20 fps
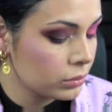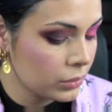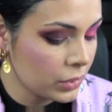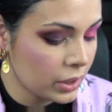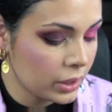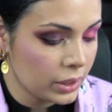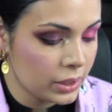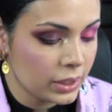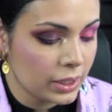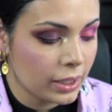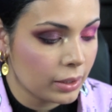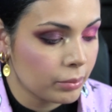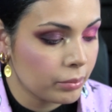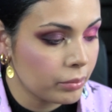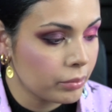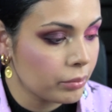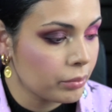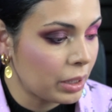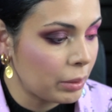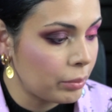I need to
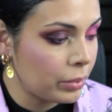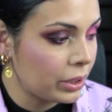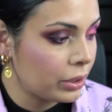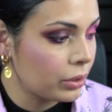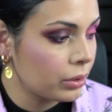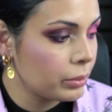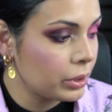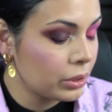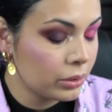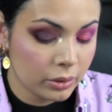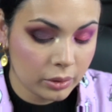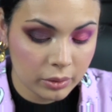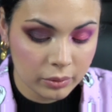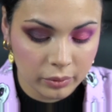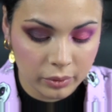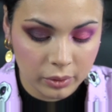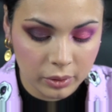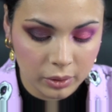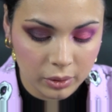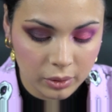get my bigger mirror
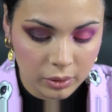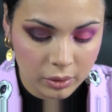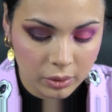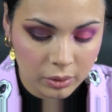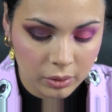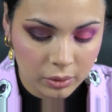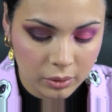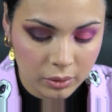for this.